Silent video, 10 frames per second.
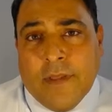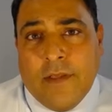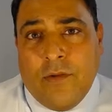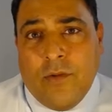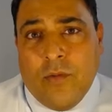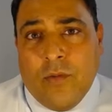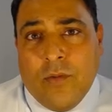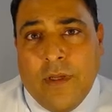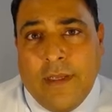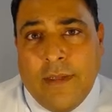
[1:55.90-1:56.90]
to
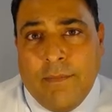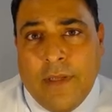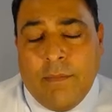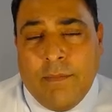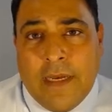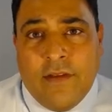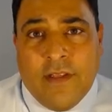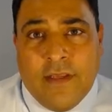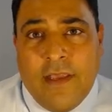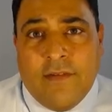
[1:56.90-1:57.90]
help manage
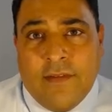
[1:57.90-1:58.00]
that case.